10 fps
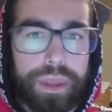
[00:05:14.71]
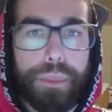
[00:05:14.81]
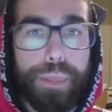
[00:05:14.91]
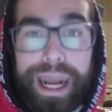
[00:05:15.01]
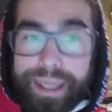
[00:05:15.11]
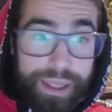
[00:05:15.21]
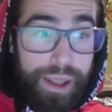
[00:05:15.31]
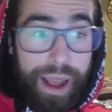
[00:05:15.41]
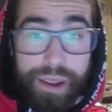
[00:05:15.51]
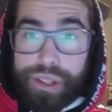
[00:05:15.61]
body
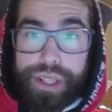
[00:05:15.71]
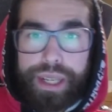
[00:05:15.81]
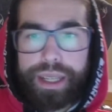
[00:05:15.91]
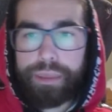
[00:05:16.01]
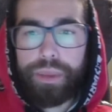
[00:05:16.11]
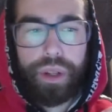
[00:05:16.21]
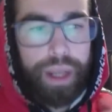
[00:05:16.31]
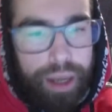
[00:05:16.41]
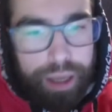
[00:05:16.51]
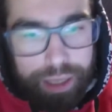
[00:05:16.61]
energy system.
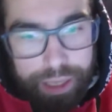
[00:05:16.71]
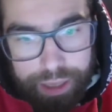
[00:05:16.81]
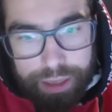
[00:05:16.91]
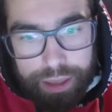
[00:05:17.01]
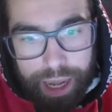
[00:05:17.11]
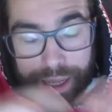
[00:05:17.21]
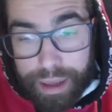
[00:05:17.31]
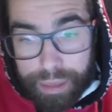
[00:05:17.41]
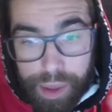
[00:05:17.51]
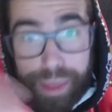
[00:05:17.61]
Okay,
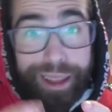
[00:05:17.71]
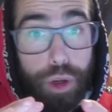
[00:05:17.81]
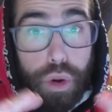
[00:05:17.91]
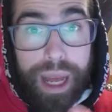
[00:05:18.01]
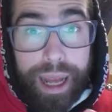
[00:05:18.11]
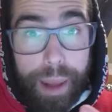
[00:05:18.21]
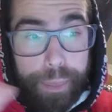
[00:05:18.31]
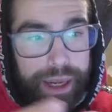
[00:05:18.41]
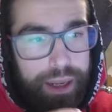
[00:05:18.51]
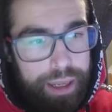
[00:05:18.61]
another thing that is gonna
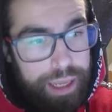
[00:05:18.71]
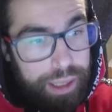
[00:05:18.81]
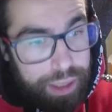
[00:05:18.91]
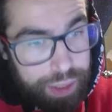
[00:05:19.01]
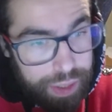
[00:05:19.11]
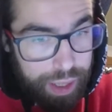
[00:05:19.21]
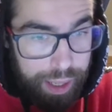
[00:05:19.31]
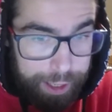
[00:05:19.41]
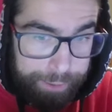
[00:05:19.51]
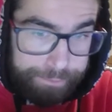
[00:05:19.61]
happen is,
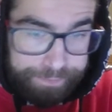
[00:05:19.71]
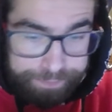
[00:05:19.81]
um,